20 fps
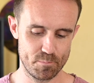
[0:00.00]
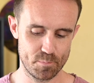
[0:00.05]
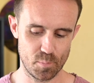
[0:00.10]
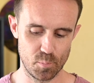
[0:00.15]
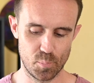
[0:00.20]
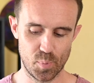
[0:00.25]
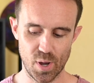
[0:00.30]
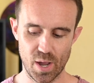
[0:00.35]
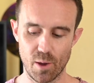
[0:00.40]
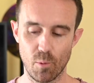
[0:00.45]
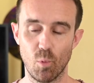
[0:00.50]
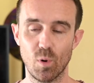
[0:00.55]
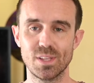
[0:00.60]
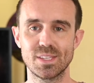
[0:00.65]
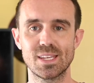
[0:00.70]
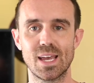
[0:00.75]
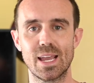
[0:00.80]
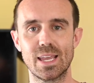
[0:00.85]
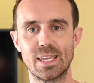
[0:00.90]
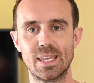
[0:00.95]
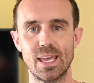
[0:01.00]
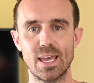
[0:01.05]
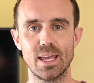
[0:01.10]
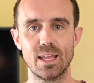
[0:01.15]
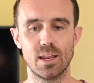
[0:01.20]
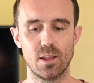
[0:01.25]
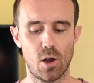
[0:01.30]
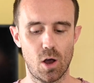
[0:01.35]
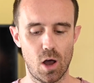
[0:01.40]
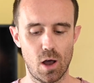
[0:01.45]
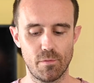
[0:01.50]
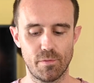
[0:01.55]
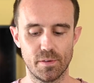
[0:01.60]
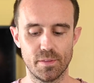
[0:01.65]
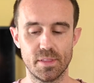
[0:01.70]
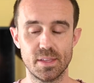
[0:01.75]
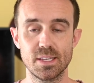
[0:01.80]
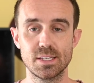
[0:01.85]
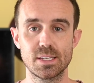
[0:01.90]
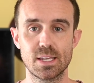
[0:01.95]
But once I get off
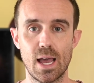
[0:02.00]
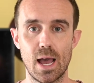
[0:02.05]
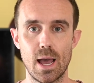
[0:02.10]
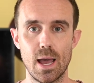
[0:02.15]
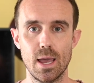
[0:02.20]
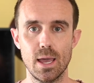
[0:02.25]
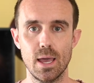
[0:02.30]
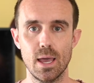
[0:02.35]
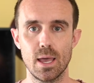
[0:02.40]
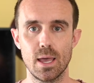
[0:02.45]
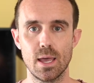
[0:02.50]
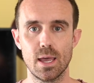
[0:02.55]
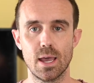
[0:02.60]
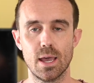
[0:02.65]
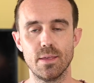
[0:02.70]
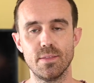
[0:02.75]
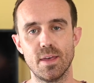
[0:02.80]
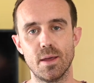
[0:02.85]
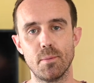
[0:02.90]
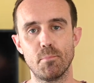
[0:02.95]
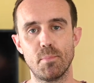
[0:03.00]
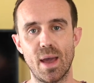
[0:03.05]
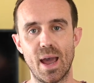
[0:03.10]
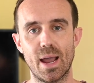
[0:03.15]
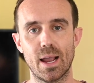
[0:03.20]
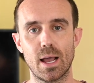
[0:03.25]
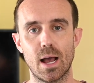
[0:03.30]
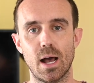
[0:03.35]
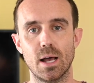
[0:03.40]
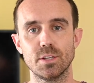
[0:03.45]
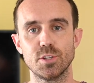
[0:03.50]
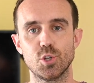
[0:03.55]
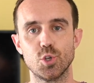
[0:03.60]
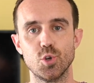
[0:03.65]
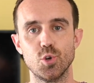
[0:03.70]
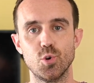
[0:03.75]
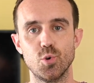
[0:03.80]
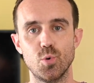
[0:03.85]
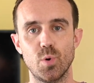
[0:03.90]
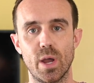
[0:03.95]
of this guy and then back
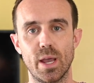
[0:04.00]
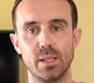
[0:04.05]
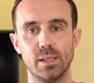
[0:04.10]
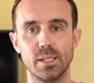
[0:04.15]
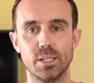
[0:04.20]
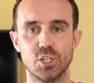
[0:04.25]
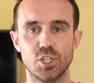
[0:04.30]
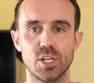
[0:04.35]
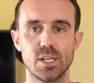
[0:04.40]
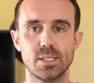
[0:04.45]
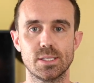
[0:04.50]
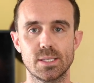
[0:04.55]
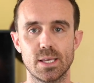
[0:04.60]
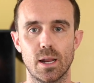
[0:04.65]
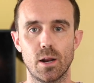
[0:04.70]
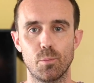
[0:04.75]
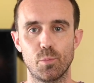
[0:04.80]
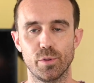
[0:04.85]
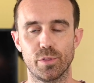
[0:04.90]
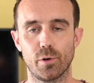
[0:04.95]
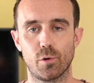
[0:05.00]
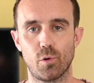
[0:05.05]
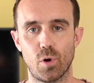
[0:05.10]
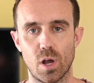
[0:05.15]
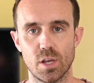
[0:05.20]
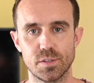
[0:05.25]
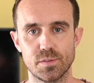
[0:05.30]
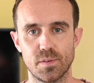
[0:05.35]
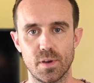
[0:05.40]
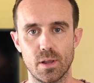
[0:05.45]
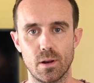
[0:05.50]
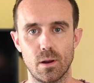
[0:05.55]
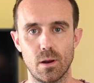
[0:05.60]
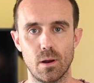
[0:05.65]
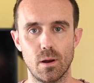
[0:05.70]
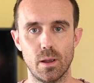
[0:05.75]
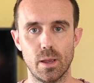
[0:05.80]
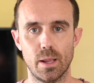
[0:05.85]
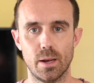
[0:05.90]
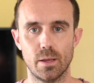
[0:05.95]
onto a legit setup with a
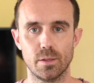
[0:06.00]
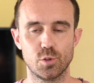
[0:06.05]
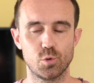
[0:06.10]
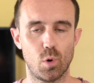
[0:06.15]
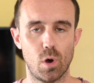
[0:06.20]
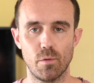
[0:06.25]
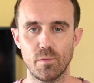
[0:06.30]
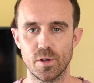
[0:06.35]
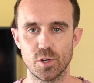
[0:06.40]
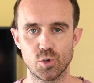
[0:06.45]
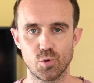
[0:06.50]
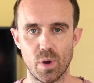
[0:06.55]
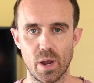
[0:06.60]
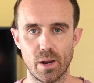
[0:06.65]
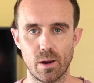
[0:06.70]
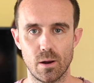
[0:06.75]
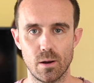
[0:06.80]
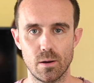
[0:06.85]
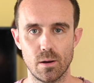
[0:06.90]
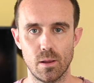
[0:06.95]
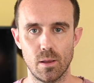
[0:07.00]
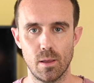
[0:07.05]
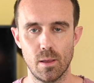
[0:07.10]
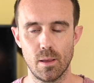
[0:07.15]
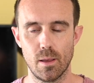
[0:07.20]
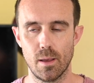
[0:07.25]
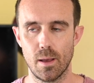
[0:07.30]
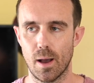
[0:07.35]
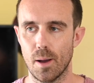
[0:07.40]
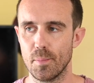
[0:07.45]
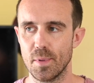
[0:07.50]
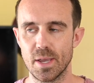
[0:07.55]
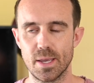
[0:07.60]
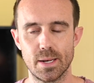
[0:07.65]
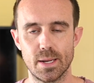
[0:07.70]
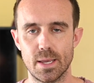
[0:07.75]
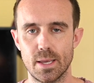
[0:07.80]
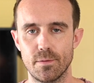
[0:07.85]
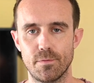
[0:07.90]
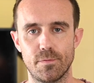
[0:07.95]
crossfader and a 12-inch record, I
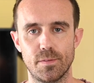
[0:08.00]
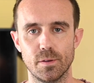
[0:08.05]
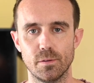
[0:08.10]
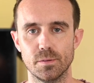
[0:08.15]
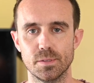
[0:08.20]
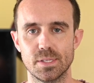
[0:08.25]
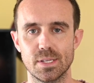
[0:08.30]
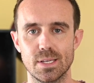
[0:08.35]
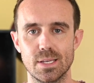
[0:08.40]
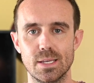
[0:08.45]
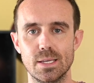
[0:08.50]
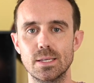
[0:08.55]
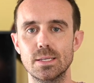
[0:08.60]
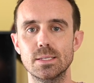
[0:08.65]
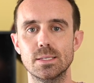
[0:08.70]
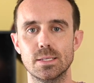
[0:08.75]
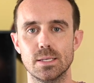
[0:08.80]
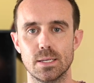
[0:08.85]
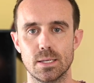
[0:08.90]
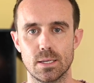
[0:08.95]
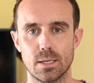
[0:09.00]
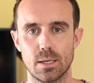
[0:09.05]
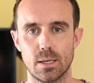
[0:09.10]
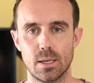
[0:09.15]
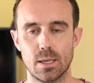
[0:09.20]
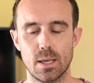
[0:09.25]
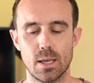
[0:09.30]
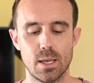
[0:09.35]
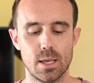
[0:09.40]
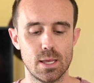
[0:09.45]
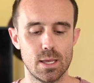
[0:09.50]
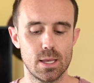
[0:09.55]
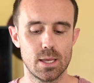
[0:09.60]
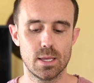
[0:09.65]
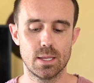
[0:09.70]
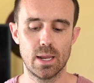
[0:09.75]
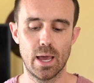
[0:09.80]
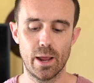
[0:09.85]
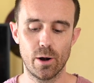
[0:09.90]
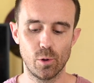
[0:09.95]
mean, it feels easy.
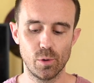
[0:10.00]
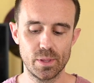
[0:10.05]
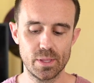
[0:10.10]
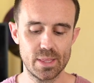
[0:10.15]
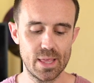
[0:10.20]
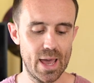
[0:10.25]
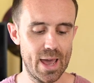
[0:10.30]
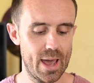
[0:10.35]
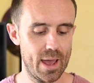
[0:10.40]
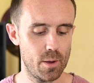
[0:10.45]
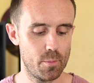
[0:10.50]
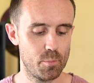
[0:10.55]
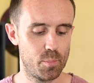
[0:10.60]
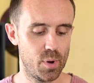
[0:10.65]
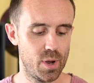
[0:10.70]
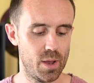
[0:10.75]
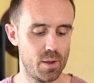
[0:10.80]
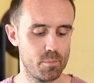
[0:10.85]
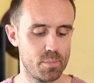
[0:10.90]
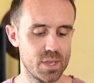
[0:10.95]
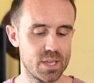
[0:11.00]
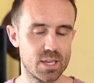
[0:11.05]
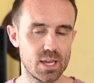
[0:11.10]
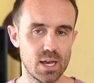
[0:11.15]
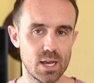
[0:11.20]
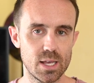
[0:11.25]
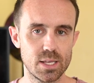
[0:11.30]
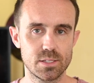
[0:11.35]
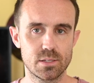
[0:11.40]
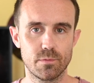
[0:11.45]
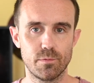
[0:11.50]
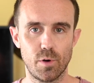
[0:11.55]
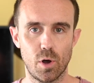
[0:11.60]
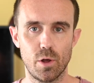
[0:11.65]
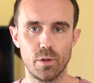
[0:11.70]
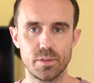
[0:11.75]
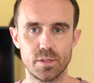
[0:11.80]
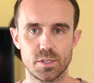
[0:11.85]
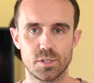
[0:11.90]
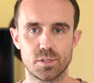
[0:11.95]
Not only that, but because of
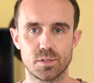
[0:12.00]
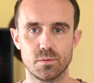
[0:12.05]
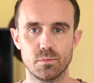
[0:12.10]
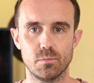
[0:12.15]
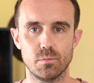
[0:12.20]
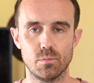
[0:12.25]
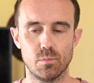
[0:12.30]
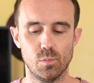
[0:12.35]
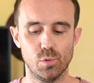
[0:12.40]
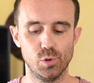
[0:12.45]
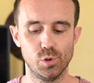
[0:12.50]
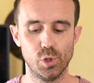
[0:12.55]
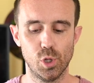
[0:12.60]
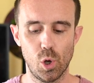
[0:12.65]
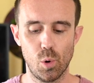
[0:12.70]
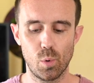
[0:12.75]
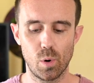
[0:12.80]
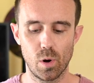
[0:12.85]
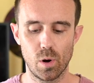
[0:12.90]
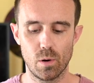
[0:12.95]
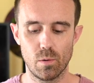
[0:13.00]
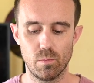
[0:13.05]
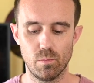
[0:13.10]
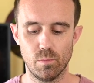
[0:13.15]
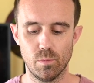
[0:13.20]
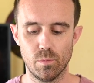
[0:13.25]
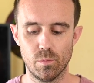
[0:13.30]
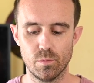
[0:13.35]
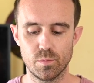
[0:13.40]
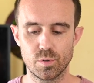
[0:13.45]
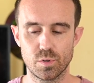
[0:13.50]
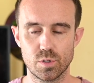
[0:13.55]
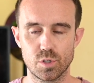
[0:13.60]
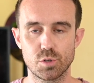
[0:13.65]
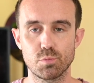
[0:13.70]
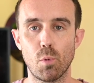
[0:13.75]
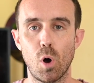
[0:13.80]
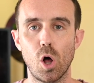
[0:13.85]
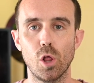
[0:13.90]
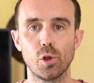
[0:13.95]
all this
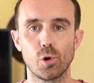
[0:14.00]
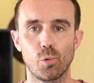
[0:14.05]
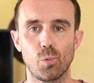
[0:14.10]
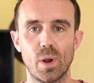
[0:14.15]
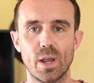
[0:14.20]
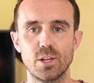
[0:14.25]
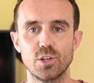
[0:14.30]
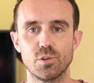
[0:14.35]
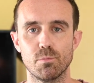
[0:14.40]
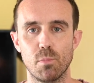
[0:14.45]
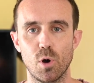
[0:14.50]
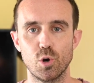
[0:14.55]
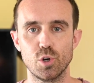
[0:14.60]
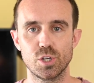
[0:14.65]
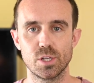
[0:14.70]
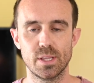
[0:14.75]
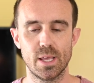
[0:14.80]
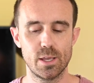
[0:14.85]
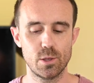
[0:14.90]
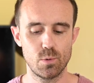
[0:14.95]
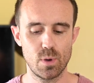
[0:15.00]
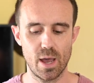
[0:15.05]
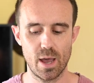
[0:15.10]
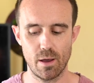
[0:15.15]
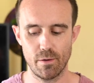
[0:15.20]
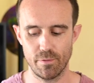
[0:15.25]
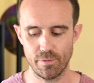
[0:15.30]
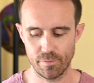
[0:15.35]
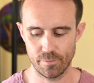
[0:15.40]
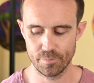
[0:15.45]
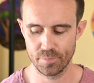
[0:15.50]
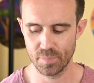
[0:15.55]
smaller range of motion that you have,